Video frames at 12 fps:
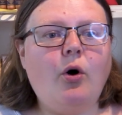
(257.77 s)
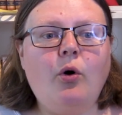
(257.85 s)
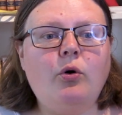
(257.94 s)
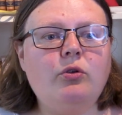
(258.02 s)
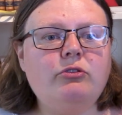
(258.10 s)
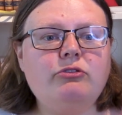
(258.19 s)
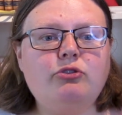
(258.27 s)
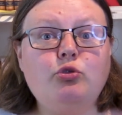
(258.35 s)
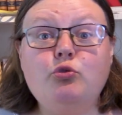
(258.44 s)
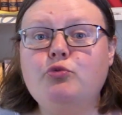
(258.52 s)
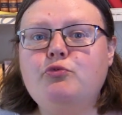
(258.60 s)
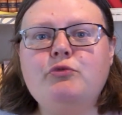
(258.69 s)

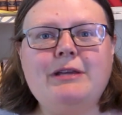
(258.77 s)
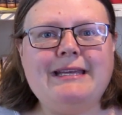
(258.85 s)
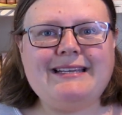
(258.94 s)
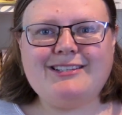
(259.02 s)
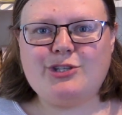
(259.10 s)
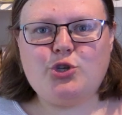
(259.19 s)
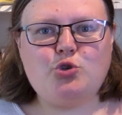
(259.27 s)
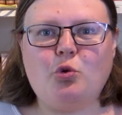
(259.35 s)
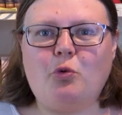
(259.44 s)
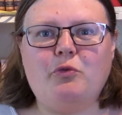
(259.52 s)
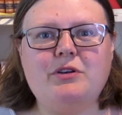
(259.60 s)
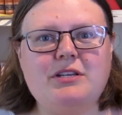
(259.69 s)
old Greek
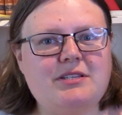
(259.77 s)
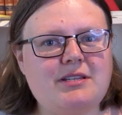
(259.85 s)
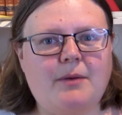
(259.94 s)
stories